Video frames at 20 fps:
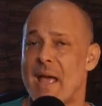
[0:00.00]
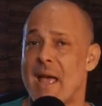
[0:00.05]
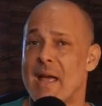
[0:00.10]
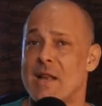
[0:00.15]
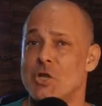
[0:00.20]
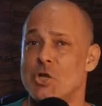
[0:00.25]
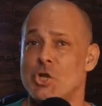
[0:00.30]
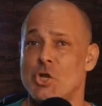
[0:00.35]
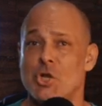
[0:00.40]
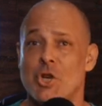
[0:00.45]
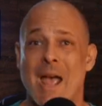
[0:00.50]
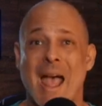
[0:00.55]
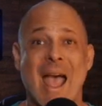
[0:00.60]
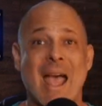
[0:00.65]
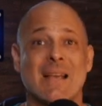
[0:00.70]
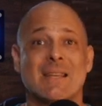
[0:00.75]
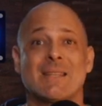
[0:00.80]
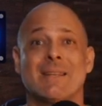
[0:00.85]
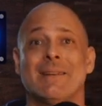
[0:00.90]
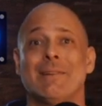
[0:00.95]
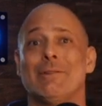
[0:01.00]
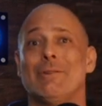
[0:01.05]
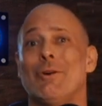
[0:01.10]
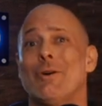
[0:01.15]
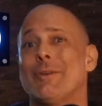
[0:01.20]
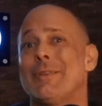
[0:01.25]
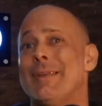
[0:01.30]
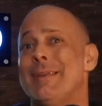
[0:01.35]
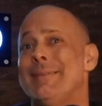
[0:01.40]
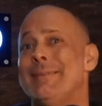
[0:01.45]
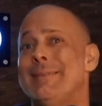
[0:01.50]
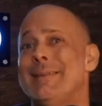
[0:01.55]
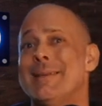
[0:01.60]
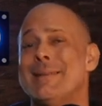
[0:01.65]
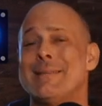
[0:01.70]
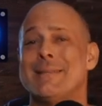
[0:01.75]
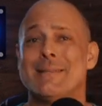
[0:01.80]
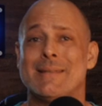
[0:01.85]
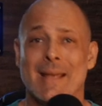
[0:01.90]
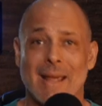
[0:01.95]
And Jackson looked
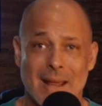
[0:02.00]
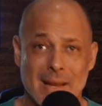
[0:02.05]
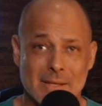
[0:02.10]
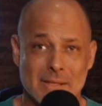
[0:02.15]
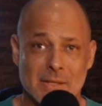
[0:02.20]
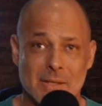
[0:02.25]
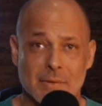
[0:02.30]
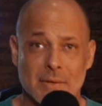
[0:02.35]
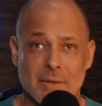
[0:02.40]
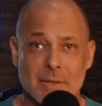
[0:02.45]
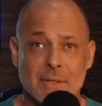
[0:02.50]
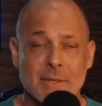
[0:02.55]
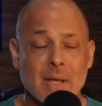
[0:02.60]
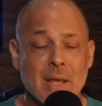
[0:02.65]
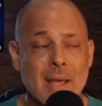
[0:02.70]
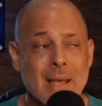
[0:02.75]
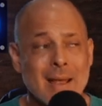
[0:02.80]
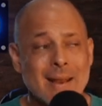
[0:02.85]
disastrous.